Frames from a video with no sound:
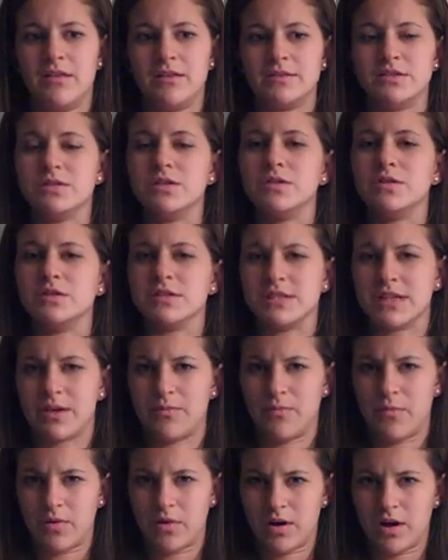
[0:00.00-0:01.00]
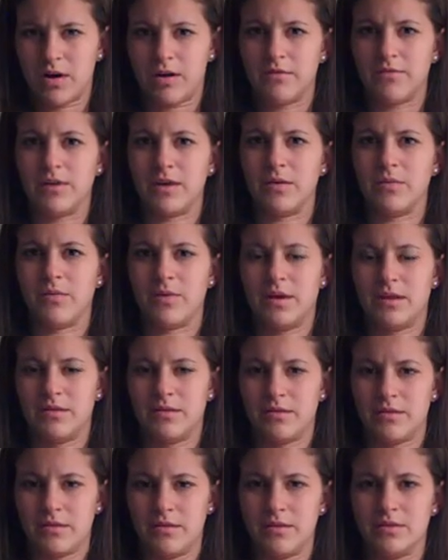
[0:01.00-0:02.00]
students get more out of it
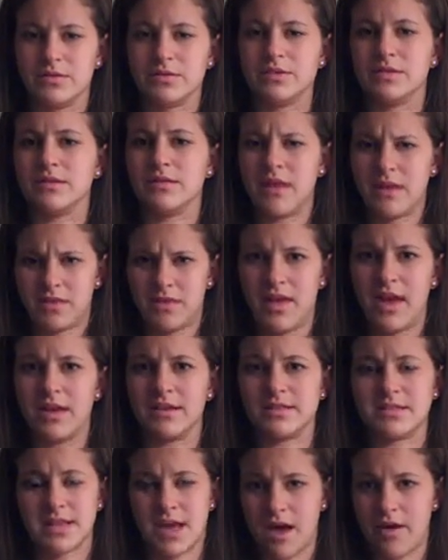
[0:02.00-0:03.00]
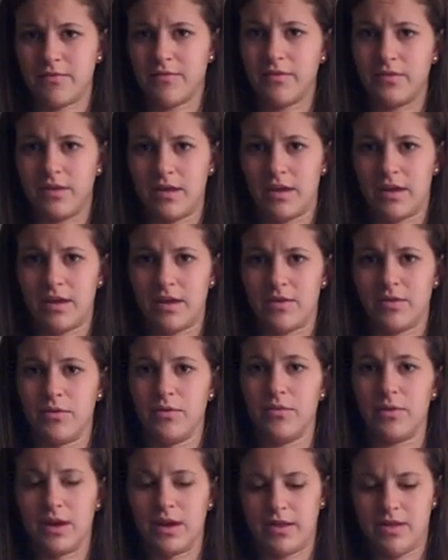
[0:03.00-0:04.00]
when there's that scaffolding and the
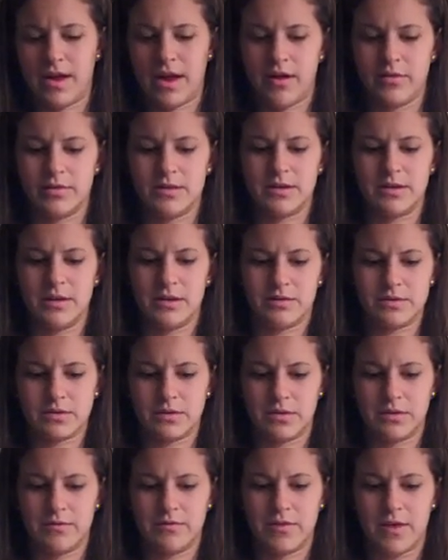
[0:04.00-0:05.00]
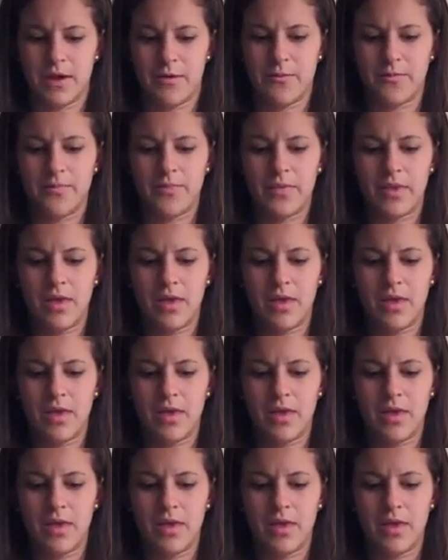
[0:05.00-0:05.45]
read aloud sort of thing.